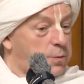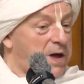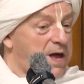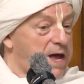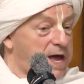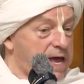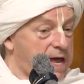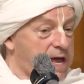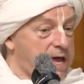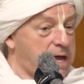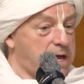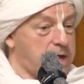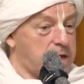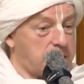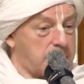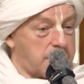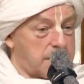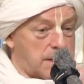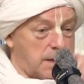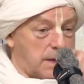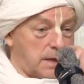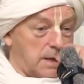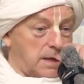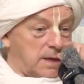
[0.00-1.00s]
way,
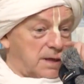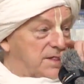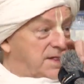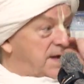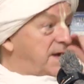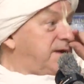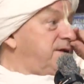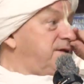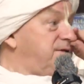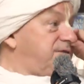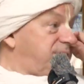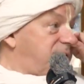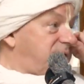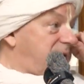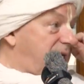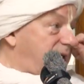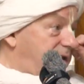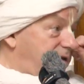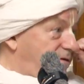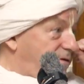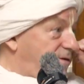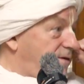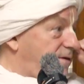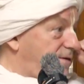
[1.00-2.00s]
that is
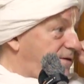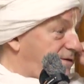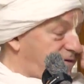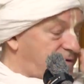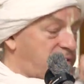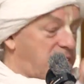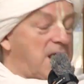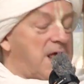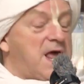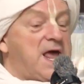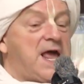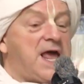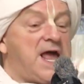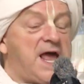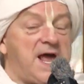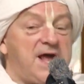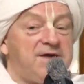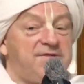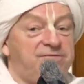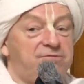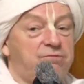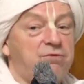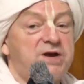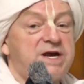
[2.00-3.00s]
dangerous.
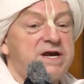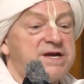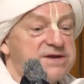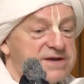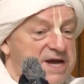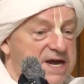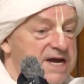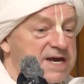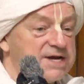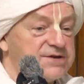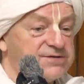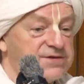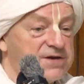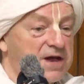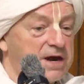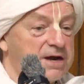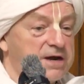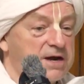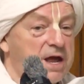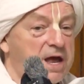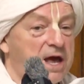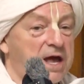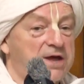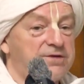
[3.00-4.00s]
If we take
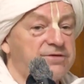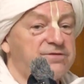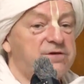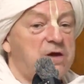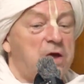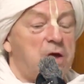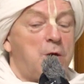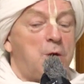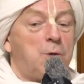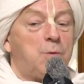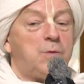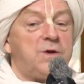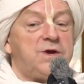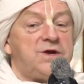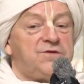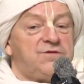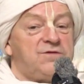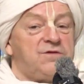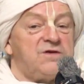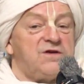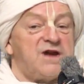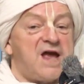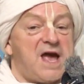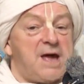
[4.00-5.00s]
sannyas, we
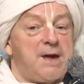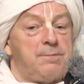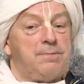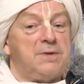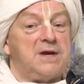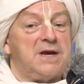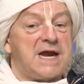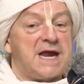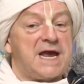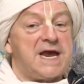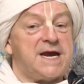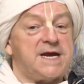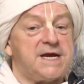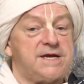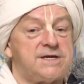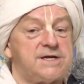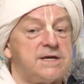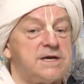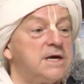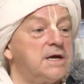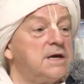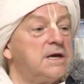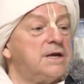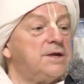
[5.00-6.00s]
should
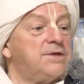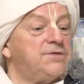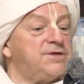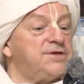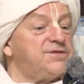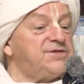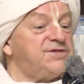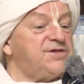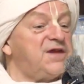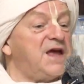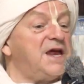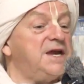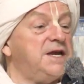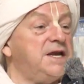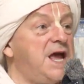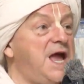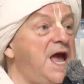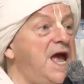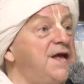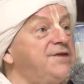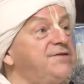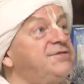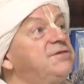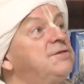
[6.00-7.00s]
emulate the
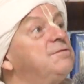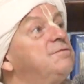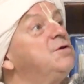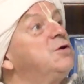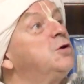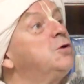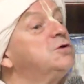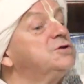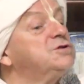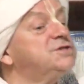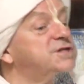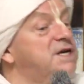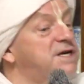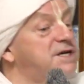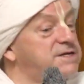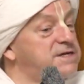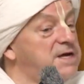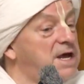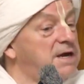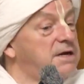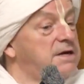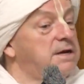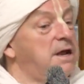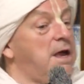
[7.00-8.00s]
sannyas of Lord
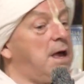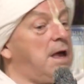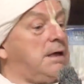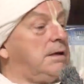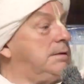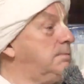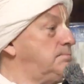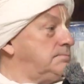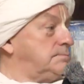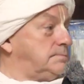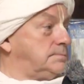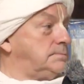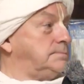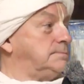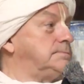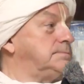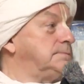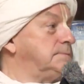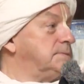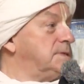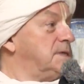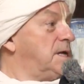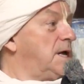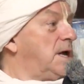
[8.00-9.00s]
Chaitanya,
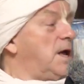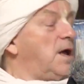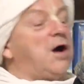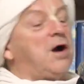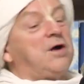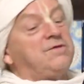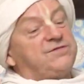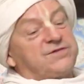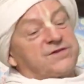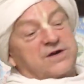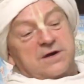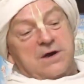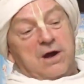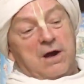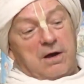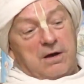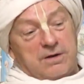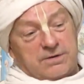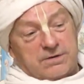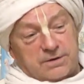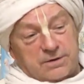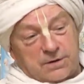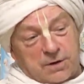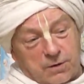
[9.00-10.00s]
of
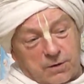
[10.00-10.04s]
Sanatana